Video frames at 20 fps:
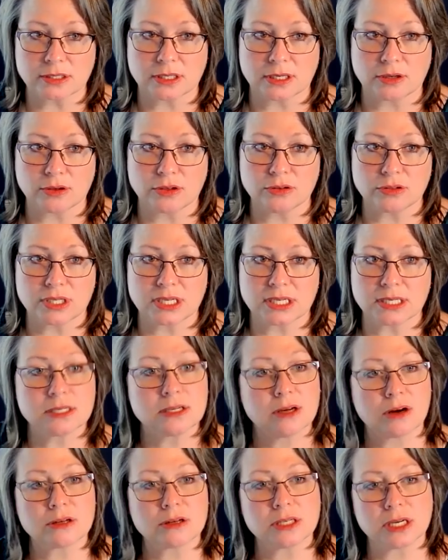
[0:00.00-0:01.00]
You tend to
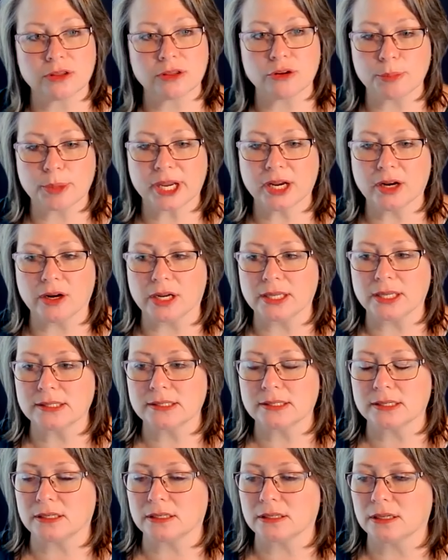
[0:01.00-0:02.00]
talk to other
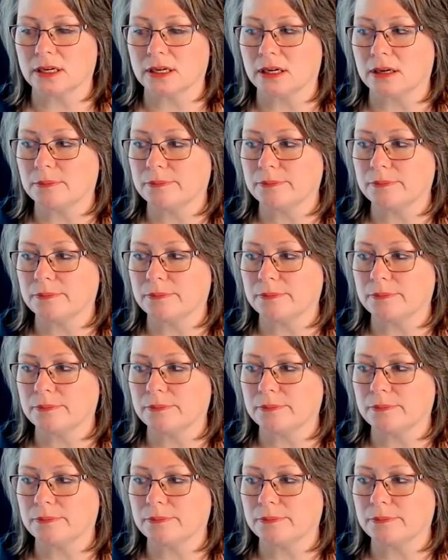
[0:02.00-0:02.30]
parents, and